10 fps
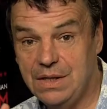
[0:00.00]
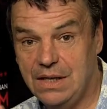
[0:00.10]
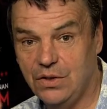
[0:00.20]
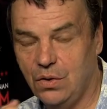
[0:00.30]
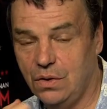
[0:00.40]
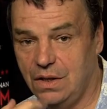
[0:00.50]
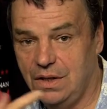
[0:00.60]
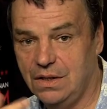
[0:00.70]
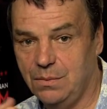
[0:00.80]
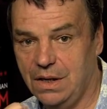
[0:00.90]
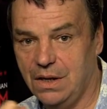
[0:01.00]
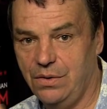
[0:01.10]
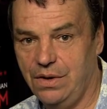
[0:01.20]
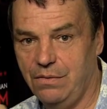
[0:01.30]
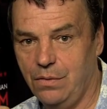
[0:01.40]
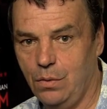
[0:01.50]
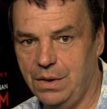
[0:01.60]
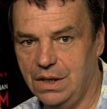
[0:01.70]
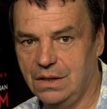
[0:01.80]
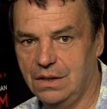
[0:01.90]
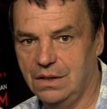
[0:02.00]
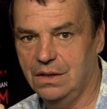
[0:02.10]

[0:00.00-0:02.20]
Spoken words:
Neil Jordan and this is my career in 4 minutes.